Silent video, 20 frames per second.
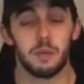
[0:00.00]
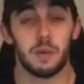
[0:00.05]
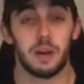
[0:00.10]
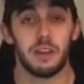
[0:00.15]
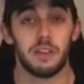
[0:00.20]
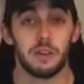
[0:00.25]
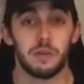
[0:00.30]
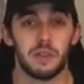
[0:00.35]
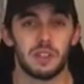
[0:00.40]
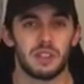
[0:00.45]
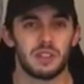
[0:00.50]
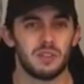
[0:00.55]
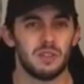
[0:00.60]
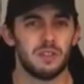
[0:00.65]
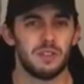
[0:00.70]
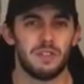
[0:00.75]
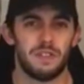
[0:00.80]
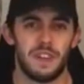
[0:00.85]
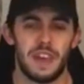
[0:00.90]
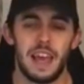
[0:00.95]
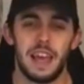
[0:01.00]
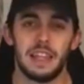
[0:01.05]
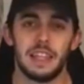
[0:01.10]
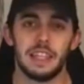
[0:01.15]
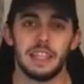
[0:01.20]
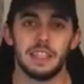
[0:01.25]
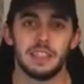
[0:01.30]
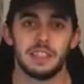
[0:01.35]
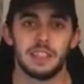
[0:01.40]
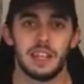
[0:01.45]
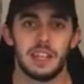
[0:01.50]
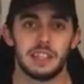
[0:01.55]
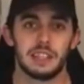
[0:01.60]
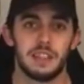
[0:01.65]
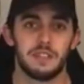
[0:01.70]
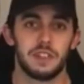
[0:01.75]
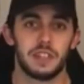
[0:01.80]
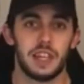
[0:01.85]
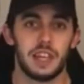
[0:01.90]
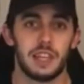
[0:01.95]
where he was unfairly
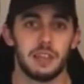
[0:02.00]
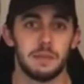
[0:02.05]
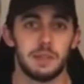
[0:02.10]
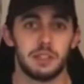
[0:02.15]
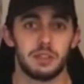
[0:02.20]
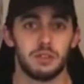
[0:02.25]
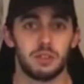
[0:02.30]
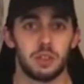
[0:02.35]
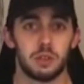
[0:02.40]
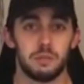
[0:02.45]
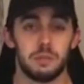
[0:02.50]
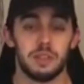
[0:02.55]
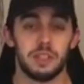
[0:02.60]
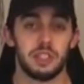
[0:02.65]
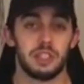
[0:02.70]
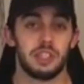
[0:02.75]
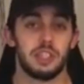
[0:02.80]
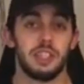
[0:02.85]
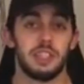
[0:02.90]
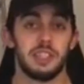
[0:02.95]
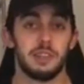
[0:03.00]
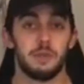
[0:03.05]
sacked after getting them into a good position. It